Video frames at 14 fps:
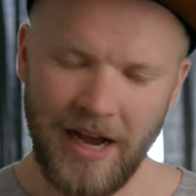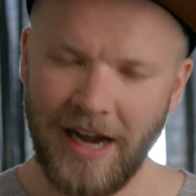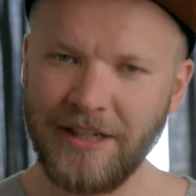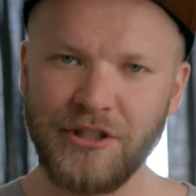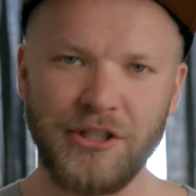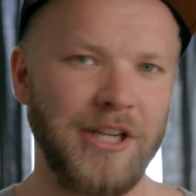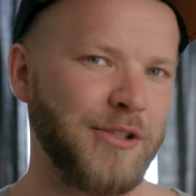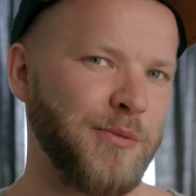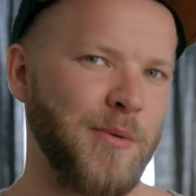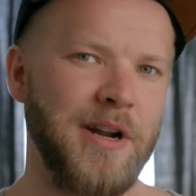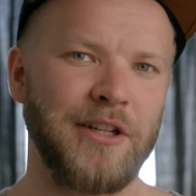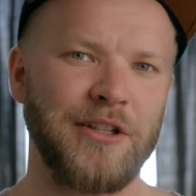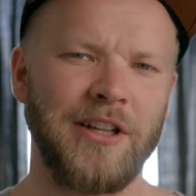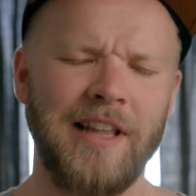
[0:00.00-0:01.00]
I just
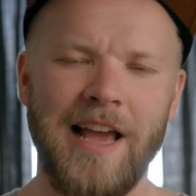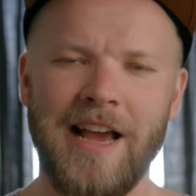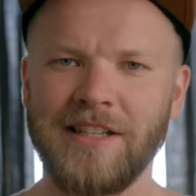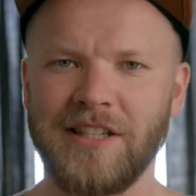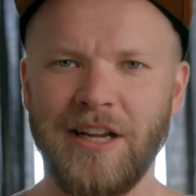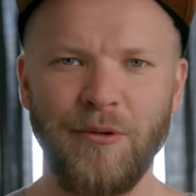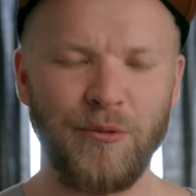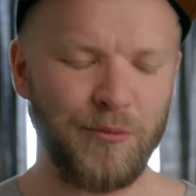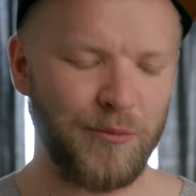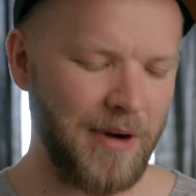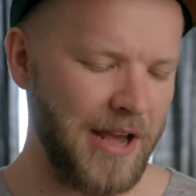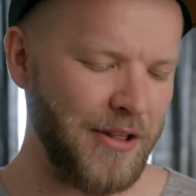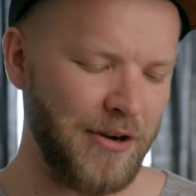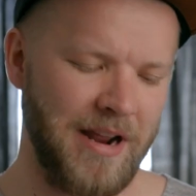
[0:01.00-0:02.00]
want it to last. I would
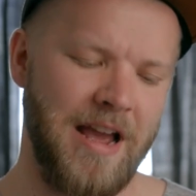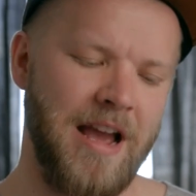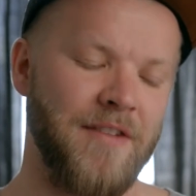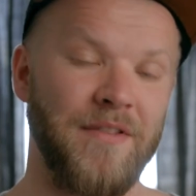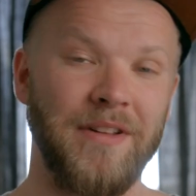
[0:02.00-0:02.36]
rather have